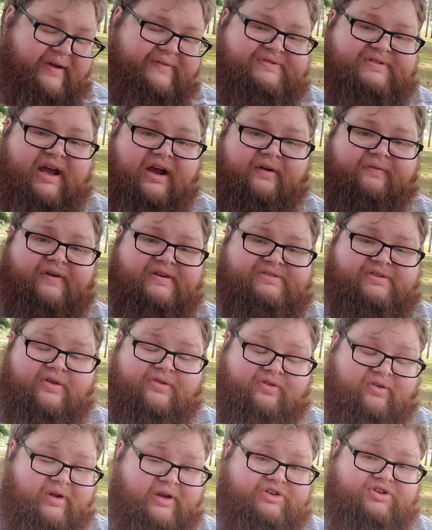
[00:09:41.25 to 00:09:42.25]
sacrifice another
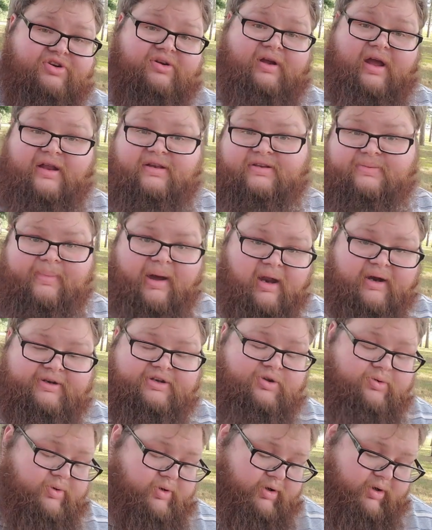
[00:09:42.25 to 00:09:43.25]
creature, and Demonic
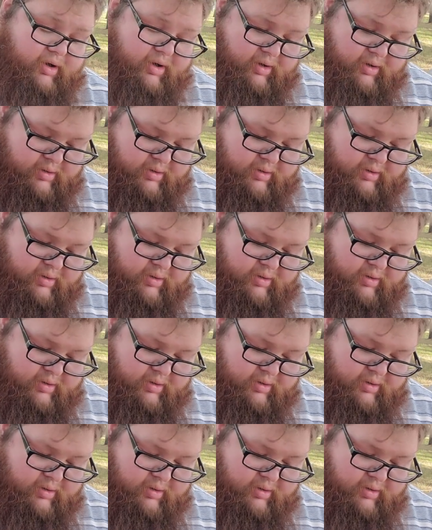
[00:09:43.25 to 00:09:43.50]
Tutor.